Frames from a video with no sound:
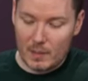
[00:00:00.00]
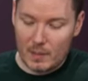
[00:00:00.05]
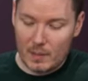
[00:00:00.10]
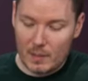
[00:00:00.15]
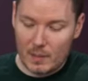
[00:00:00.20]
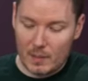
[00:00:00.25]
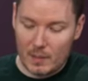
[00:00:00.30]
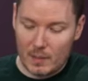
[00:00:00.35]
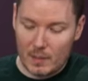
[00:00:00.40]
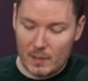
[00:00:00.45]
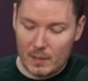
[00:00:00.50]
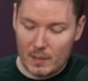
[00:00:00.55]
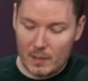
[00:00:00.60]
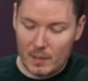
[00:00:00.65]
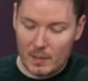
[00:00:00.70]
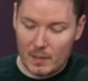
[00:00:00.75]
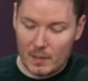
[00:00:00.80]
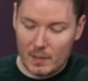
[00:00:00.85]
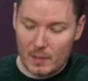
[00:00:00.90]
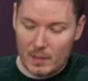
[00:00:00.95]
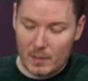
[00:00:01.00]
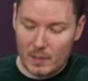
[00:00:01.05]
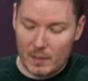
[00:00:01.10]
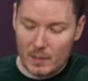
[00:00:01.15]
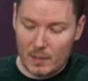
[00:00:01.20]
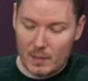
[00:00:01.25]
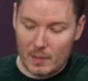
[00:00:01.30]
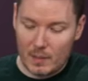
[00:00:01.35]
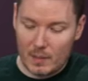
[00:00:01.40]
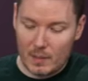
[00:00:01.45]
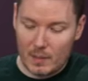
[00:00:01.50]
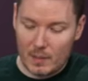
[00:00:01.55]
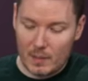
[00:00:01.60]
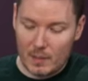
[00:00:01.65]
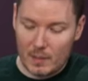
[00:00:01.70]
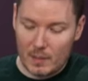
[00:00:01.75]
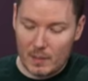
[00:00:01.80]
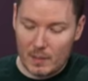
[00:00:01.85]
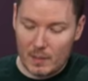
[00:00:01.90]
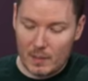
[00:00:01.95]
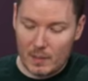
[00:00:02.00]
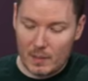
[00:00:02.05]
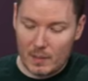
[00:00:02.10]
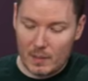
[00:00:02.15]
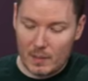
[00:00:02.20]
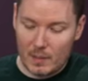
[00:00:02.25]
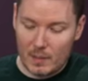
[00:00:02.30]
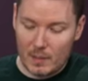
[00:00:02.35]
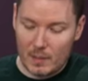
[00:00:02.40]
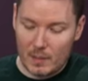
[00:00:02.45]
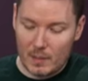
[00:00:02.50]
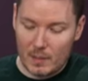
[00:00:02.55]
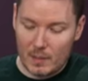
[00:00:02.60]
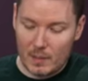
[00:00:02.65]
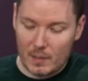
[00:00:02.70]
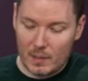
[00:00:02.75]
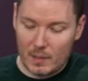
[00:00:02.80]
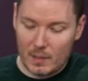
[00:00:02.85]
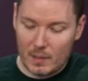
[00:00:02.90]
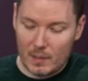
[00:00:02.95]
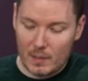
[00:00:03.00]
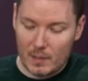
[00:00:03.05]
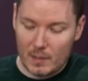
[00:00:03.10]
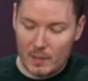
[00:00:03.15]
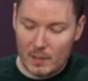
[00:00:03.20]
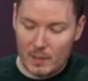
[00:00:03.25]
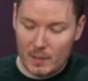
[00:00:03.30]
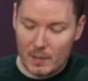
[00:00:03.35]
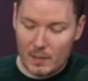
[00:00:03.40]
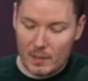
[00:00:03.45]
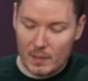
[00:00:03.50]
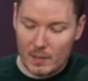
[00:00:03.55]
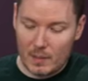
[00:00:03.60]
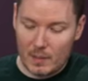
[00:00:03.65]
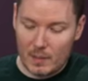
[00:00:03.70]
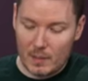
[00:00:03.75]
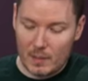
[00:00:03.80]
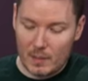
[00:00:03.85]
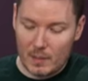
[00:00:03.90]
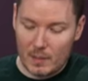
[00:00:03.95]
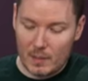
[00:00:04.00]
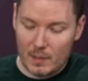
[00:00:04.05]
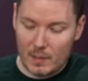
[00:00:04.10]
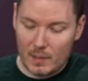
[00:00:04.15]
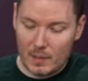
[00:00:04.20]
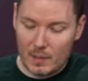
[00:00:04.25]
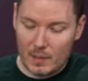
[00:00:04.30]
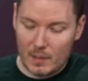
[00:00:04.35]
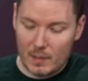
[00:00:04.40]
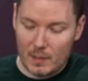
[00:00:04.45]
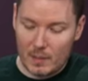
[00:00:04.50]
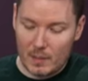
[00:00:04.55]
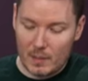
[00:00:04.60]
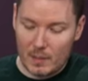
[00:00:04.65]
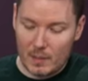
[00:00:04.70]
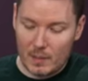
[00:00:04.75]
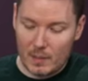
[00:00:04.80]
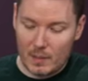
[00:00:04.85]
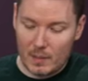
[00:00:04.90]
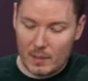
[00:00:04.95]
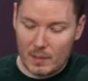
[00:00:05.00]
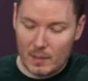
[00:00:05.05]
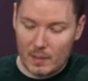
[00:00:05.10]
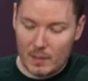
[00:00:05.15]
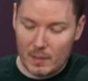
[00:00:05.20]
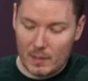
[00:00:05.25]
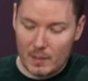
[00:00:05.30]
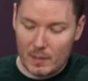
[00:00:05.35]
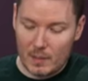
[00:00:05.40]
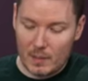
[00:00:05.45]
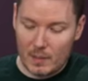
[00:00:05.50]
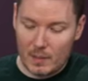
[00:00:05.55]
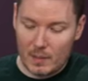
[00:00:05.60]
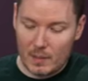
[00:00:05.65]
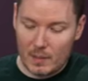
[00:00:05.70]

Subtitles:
(silent)